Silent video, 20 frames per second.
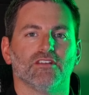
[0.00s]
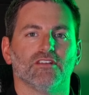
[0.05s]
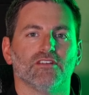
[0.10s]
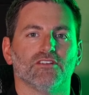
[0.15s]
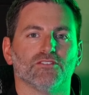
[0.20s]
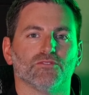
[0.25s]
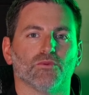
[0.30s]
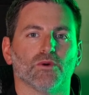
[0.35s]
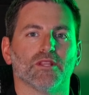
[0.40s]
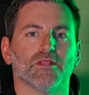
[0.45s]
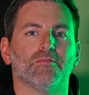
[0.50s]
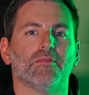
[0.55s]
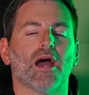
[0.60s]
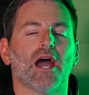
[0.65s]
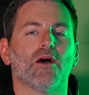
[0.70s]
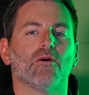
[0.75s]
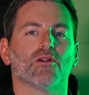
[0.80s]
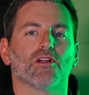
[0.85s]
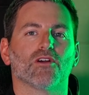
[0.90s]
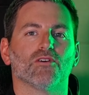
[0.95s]
is when the
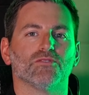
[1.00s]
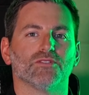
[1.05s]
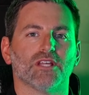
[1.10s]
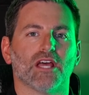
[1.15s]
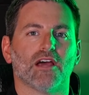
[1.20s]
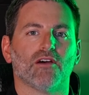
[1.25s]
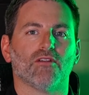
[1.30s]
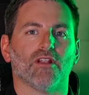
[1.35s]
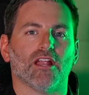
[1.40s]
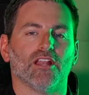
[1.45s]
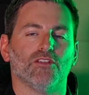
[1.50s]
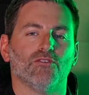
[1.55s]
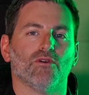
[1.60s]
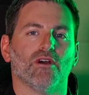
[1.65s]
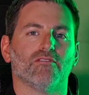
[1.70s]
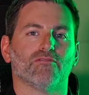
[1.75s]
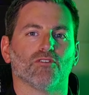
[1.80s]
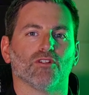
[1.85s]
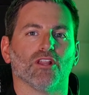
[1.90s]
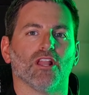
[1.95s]
power goes out and you
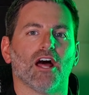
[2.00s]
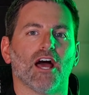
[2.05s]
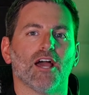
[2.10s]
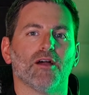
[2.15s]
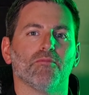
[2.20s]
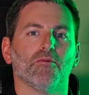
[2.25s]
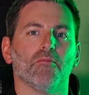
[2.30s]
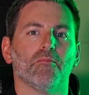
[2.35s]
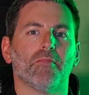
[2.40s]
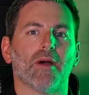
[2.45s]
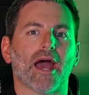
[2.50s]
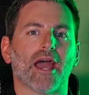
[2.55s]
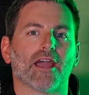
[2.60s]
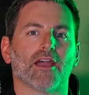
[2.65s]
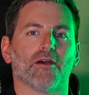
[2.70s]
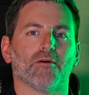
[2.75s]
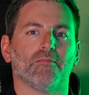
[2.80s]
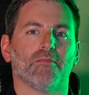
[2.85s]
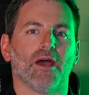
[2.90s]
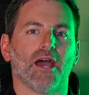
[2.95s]
have reliable
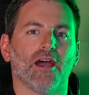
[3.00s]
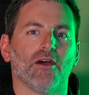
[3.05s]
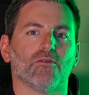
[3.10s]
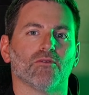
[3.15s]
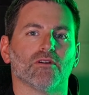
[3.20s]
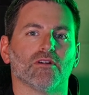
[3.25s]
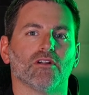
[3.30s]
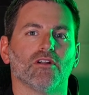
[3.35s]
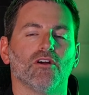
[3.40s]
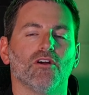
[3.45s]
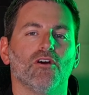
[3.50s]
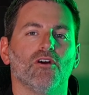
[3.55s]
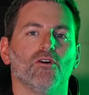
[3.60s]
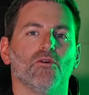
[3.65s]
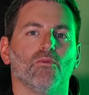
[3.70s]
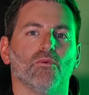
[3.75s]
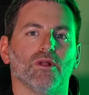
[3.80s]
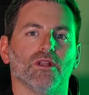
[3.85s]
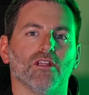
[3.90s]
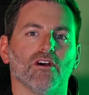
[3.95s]
backup power
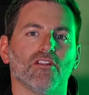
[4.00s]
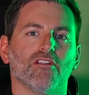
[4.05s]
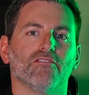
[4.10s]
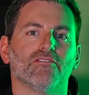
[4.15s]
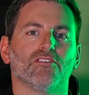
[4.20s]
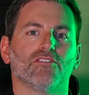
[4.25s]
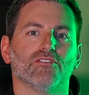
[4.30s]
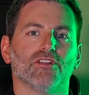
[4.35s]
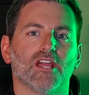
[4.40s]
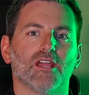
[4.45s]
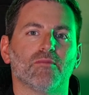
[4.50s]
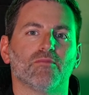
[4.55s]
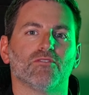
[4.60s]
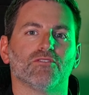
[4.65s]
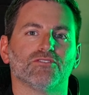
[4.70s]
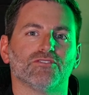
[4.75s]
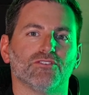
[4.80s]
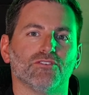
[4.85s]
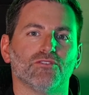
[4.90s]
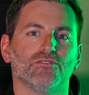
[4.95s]
when none of your
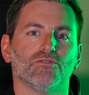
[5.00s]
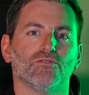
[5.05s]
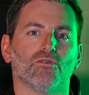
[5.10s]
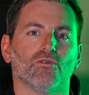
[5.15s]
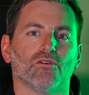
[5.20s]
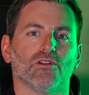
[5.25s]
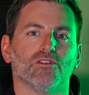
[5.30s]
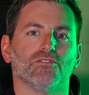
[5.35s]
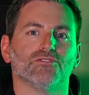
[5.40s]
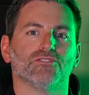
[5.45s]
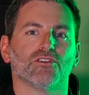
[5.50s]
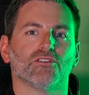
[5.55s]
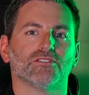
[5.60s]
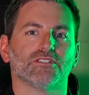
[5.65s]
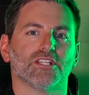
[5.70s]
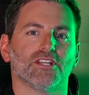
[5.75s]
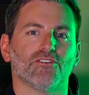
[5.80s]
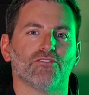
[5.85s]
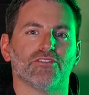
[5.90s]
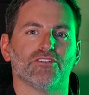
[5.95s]
neighbors do, or you start
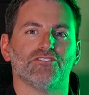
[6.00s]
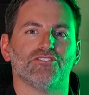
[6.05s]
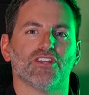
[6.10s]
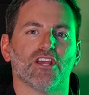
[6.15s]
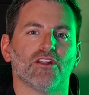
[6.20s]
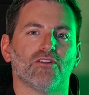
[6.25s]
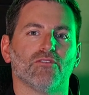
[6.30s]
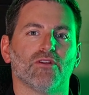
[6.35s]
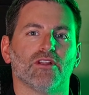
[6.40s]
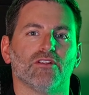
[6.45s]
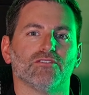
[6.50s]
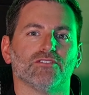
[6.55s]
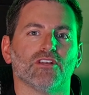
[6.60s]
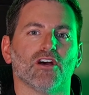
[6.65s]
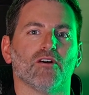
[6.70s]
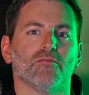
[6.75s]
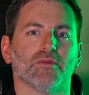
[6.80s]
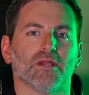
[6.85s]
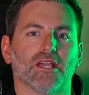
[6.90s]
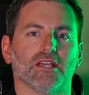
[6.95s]
to hear the generators
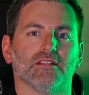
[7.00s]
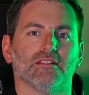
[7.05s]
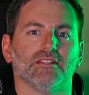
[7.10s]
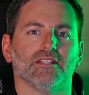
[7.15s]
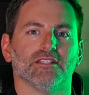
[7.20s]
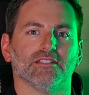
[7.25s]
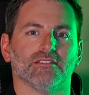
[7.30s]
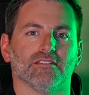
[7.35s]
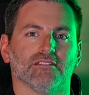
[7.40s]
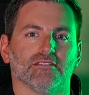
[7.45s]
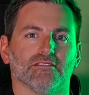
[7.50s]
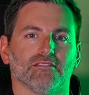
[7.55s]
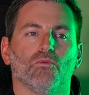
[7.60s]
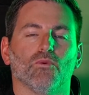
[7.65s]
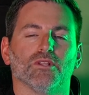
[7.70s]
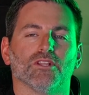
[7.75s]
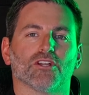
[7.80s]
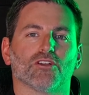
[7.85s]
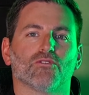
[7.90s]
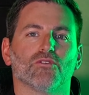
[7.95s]
humming in the distance.
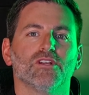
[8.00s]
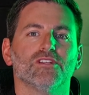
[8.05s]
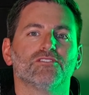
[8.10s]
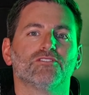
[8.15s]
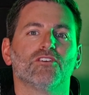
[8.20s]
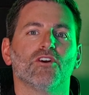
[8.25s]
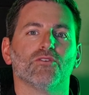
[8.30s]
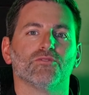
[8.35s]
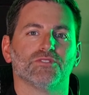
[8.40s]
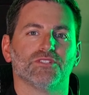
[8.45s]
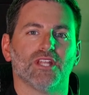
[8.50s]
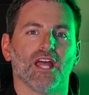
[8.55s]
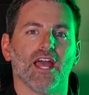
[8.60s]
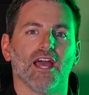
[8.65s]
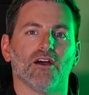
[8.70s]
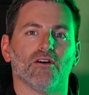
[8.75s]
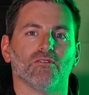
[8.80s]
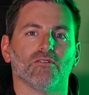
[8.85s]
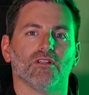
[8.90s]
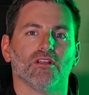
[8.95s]
When the grid goes
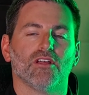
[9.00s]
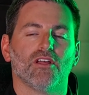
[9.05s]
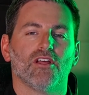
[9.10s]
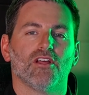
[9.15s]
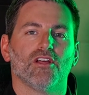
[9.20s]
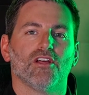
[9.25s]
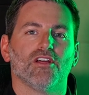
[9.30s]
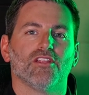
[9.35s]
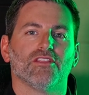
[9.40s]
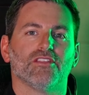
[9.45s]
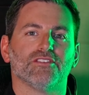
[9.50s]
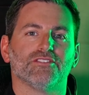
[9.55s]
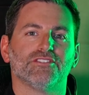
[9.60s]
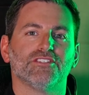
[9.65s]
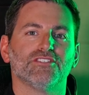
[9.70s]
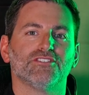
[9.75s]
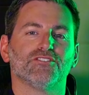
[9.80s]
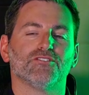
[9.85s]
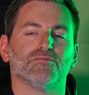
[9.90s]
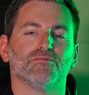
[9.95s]
down, the
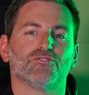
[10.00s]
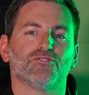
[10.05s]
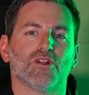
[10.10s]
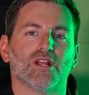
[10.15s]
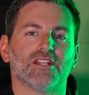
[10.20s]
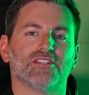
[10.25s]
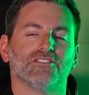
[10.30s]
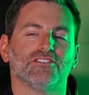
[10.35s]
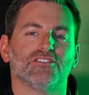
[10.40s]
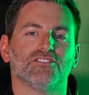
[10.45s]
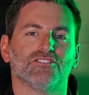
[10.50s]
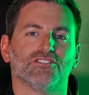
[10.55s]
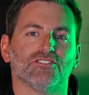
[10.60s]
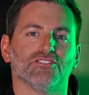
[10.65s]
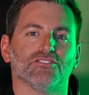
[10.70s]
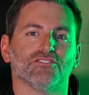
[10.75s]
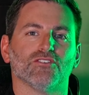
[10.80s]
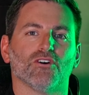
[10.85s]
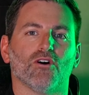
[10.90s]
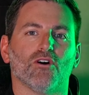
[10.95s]
system
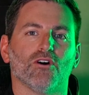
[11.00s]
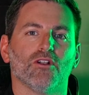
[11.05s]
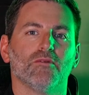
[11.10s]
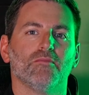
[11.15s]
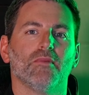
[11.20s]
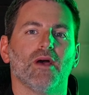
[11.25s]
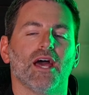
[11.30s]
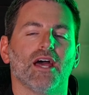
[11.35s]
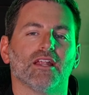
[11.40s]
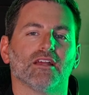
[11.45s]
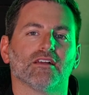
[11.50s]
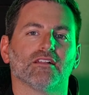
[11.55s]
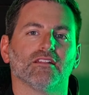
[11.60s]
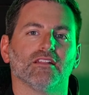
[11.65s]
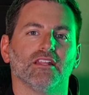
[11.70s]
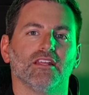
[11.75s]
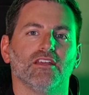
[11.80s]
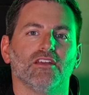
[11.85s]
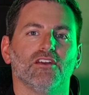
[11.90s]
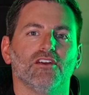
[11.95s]
transitions
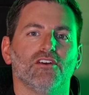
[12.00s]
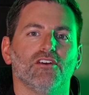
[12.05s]
automatically